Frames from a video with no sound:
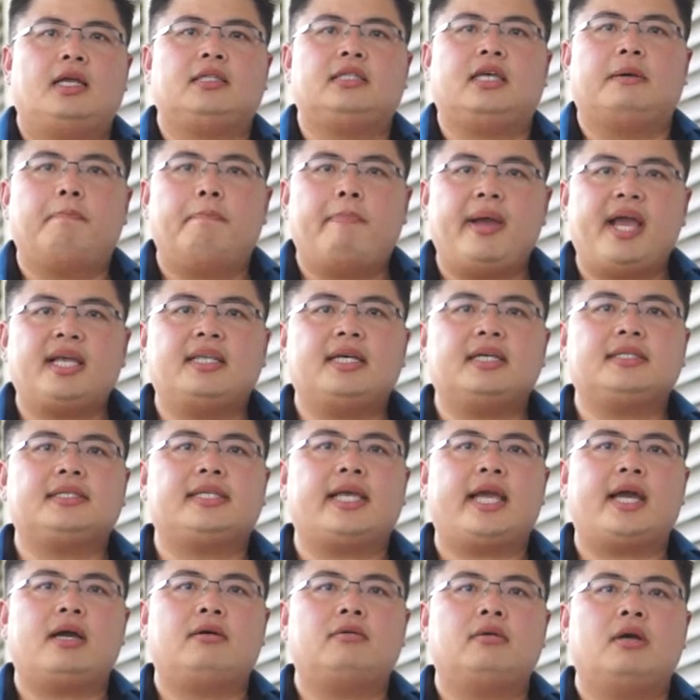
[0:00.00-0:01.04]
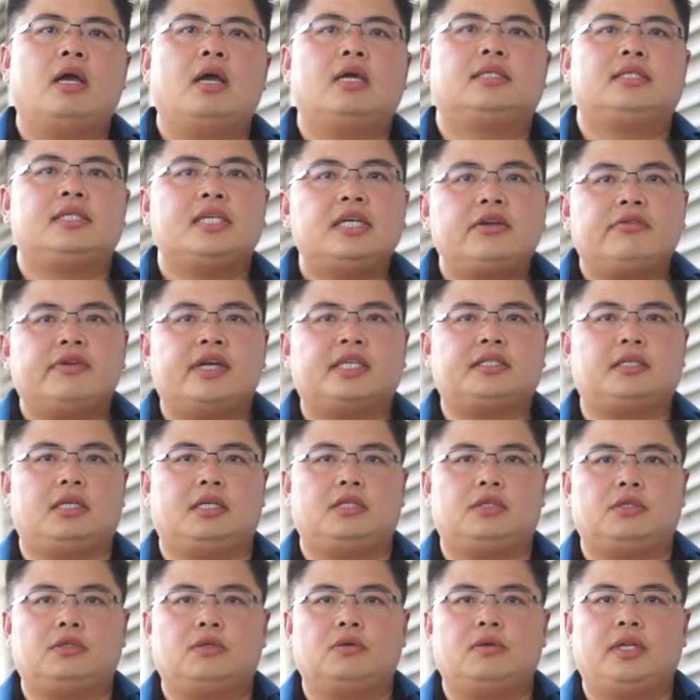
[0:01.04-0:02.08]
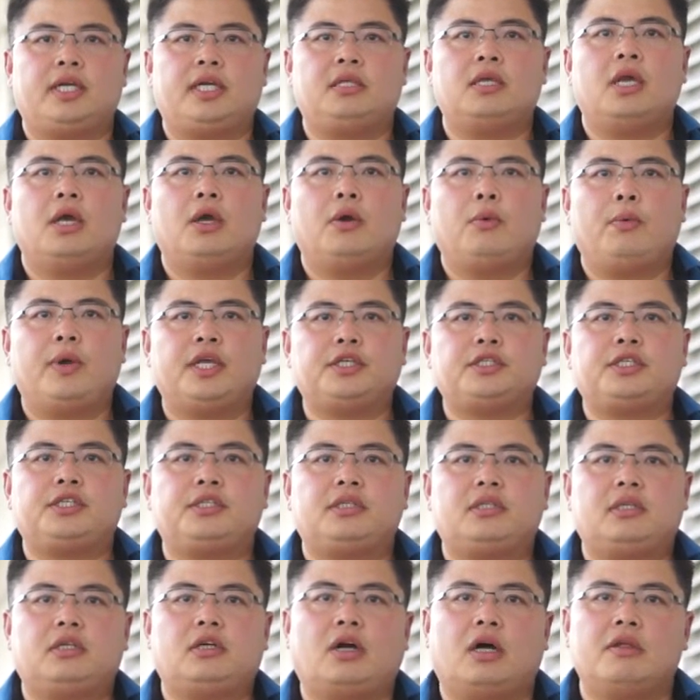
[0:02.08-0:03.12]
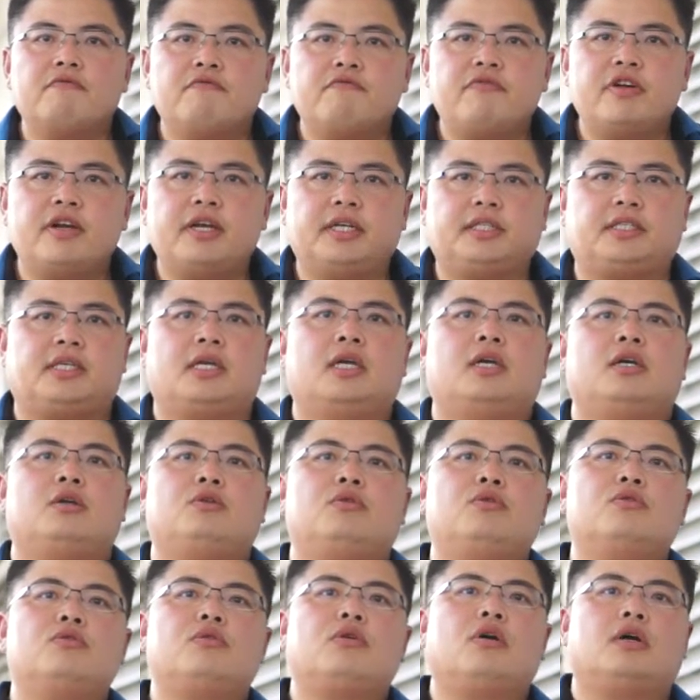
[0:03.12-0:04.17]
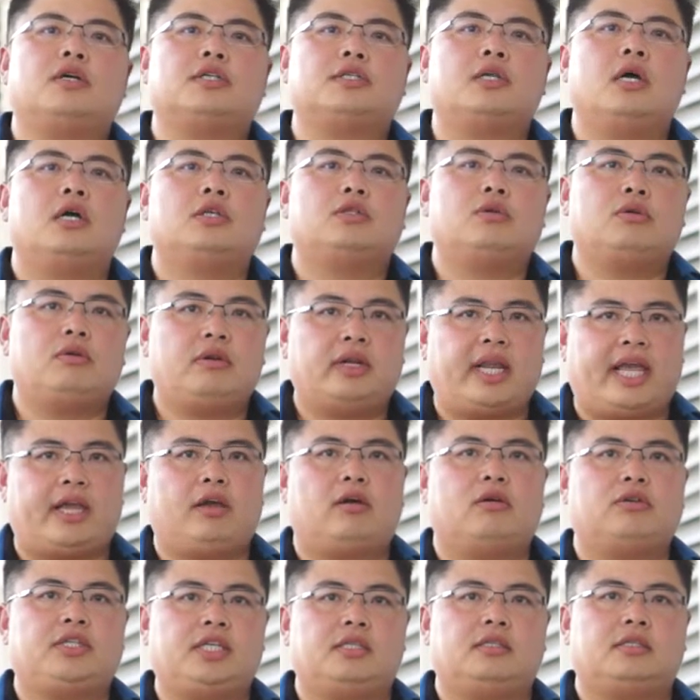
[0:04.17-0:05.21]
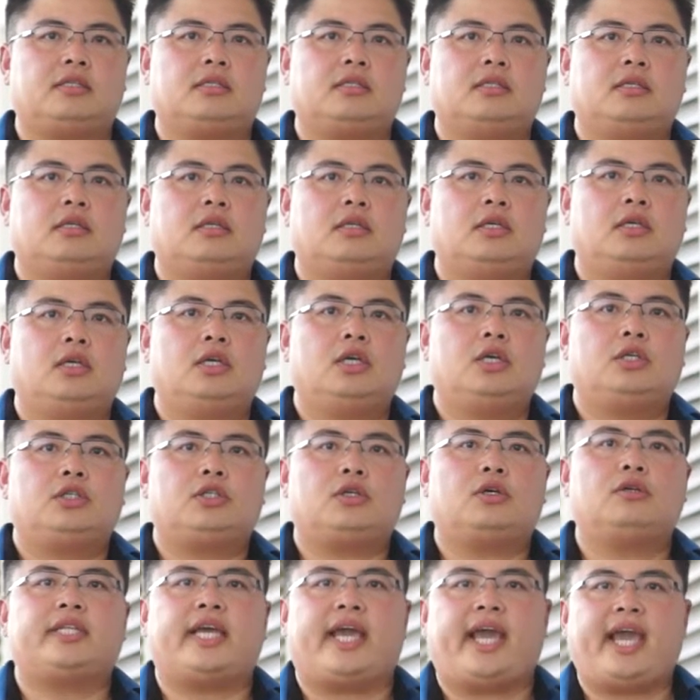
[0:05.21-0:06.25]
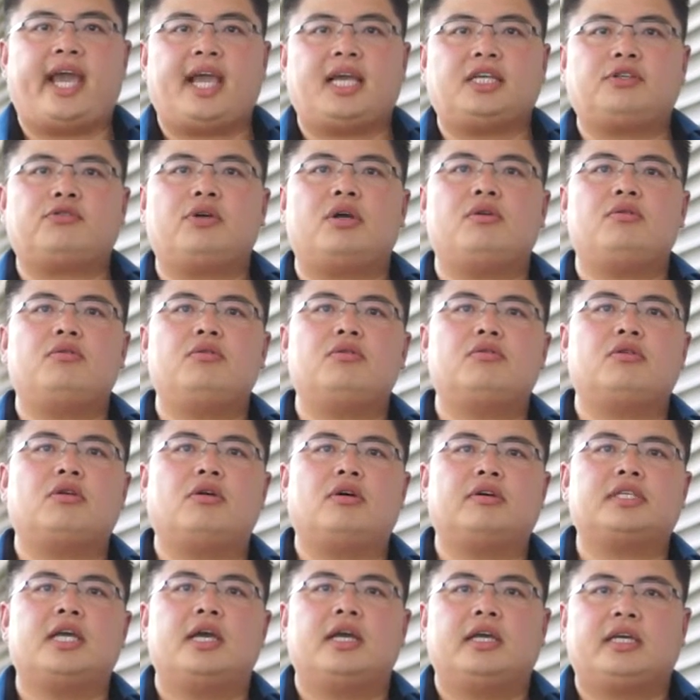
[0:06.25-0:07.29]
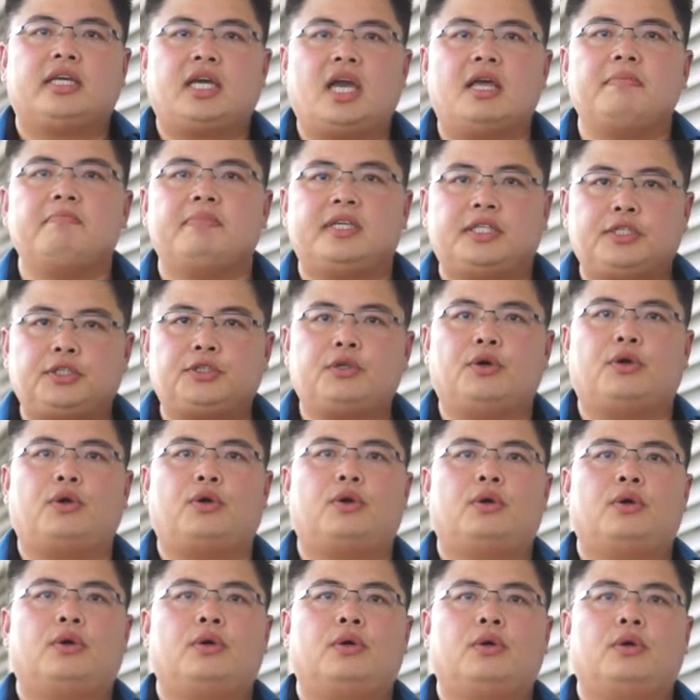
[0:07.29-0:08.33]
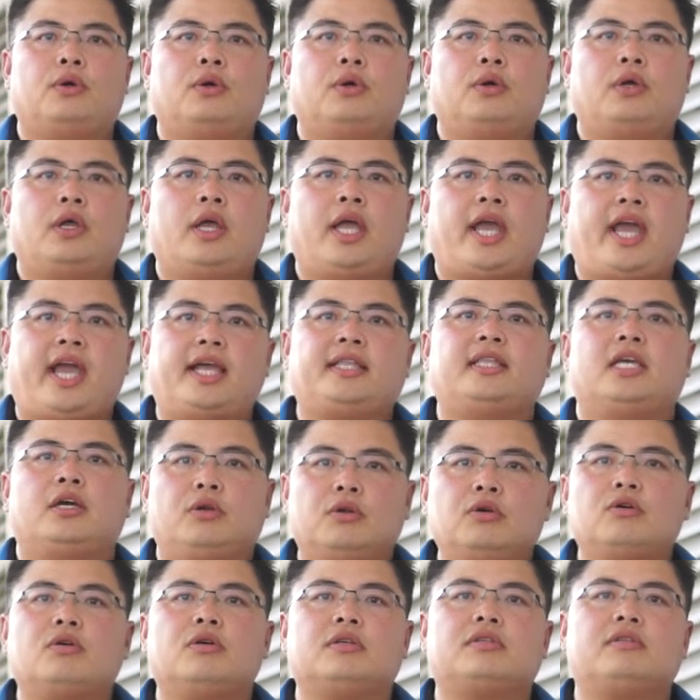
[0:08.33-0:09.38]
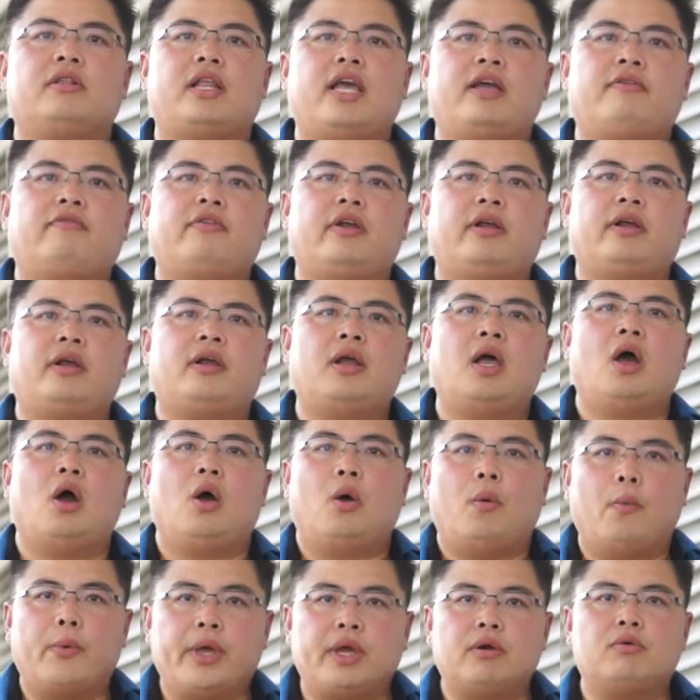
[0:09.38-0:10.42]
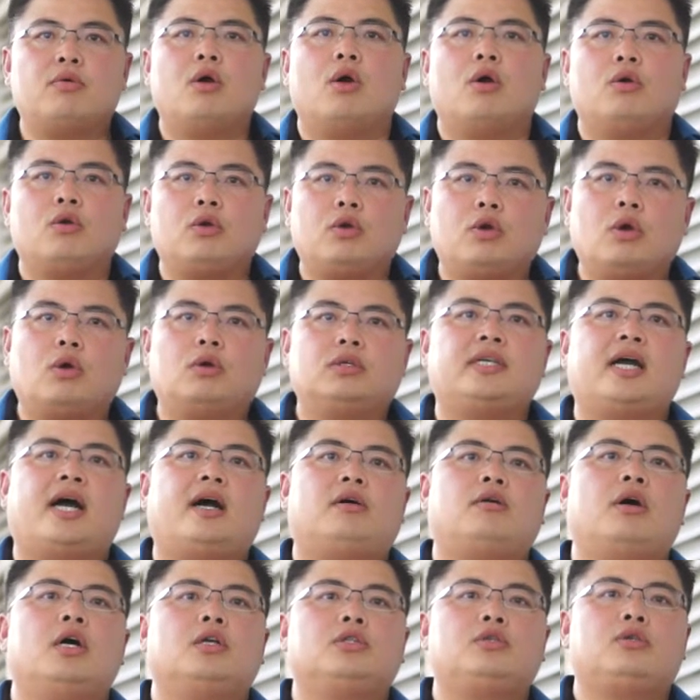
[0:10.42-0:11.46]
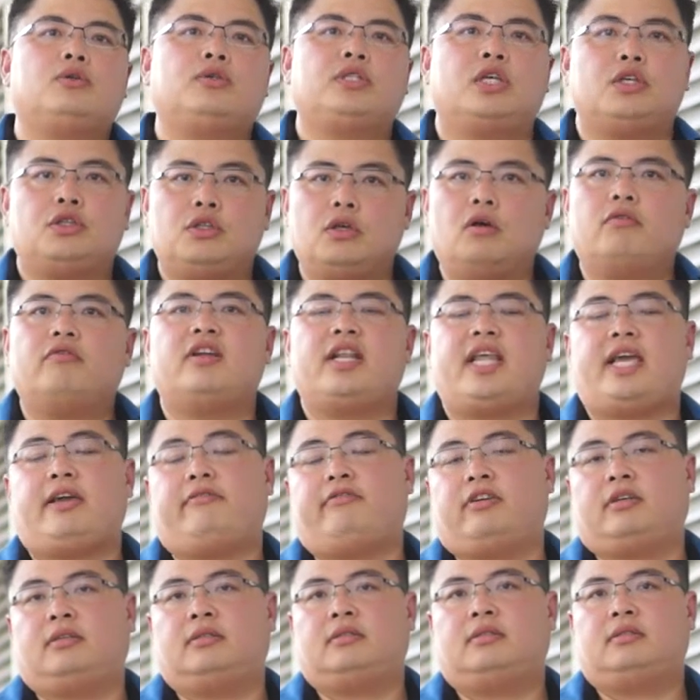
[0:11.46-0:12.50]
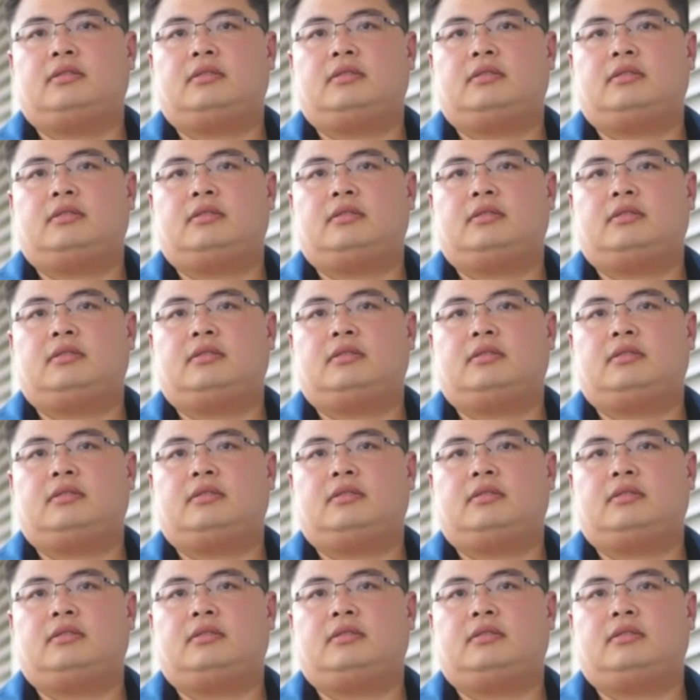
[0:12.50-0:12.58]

the beta cell secretes insulin which converts glucose to glycogen. So the extra glucose can be stored and the glucose level will go down to the normal level.